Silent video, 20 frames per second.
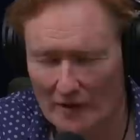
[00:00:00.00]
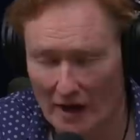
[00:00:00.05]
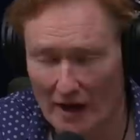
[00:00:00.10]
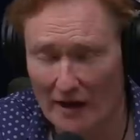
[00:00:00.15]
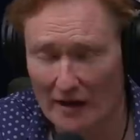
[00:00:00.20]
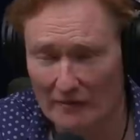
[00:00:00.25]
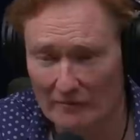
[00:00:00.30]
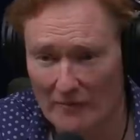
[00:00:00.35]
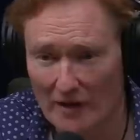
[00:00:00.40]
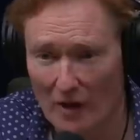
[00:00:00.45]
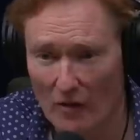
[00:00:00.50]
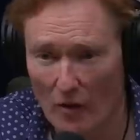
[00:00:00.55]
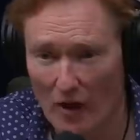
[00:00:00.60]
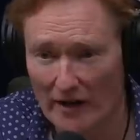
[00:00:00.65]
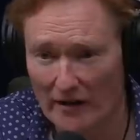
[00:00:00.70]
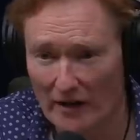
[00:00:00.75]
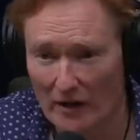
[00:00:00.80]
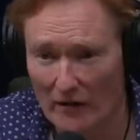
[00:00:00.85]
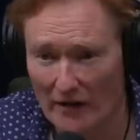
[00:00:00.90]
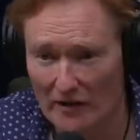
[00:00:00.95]
yeah. Oh, I
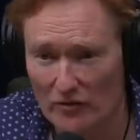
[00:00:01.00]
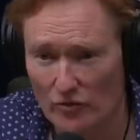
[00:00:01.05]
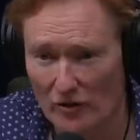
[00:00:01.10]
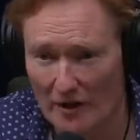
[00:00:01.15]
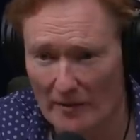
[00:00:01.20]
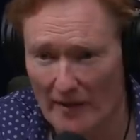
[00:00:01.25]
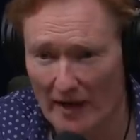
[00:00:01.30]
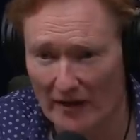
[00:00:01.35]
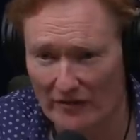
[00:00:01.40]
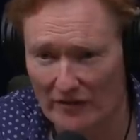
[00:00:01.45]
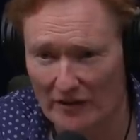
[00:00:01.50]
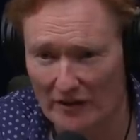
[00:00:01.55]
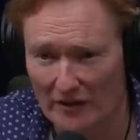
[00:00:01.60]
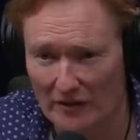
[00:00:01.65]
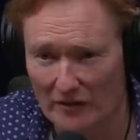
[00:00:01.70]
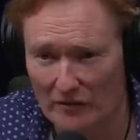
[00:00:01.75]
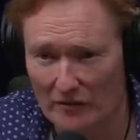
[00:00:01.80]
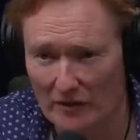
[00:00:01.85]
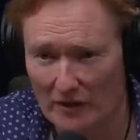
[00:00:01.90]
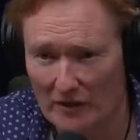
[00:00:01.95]
know. That's why I'm asking you.